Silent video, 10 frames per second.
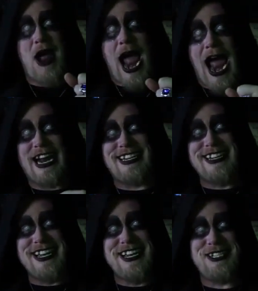back.
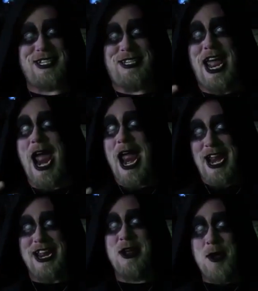
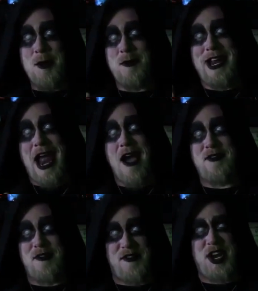Today, we
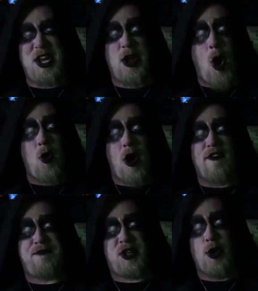have a video
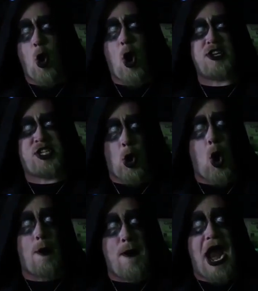of pure
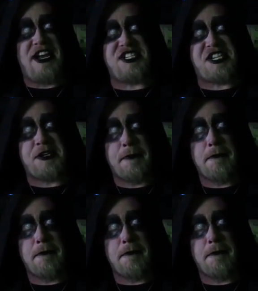torment.